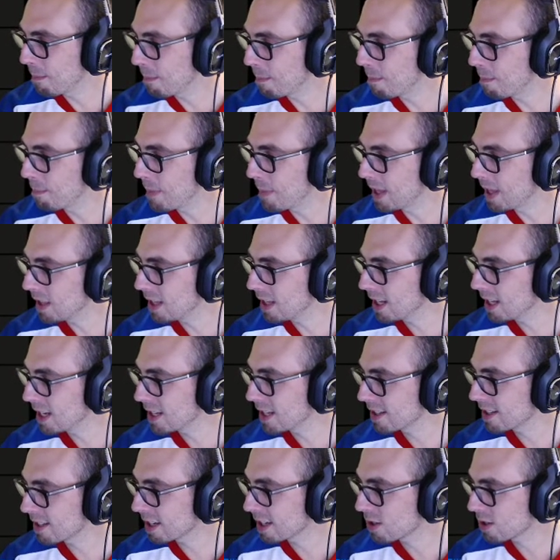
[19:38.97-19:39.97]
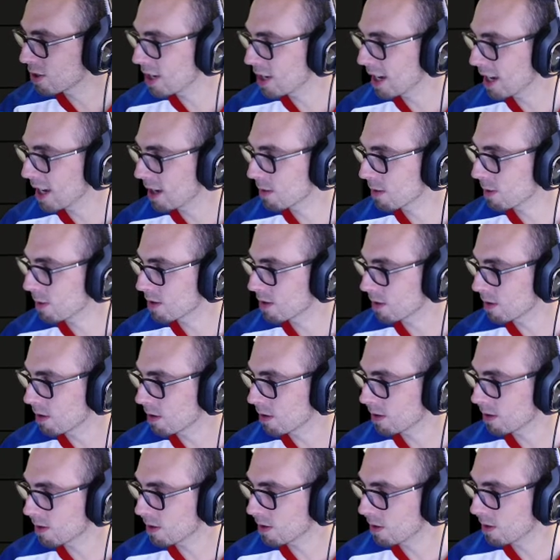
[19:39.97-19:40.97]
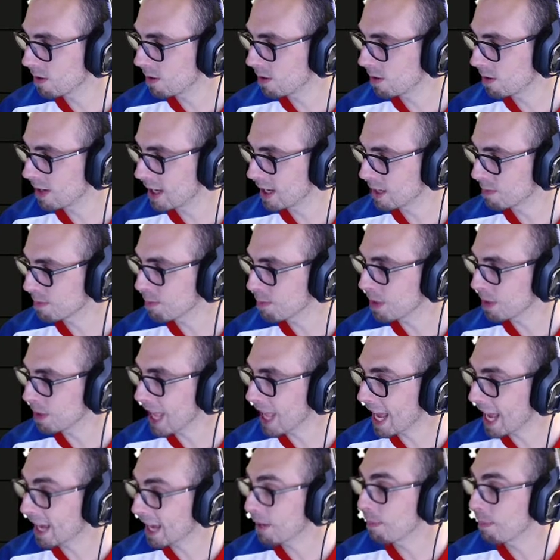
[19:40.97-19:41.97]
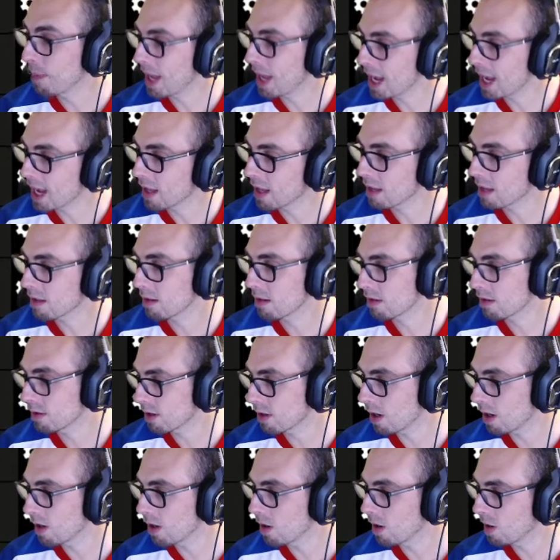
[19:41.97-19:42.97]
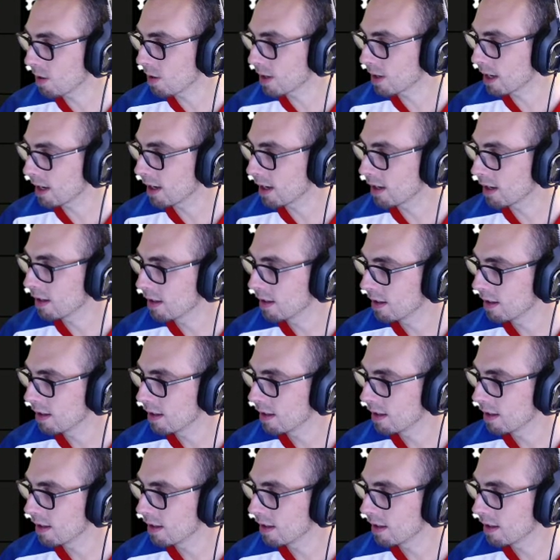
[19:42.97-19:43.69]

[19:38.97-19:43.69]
Melanistic jaguars are also known as black panthers. Oh, okay.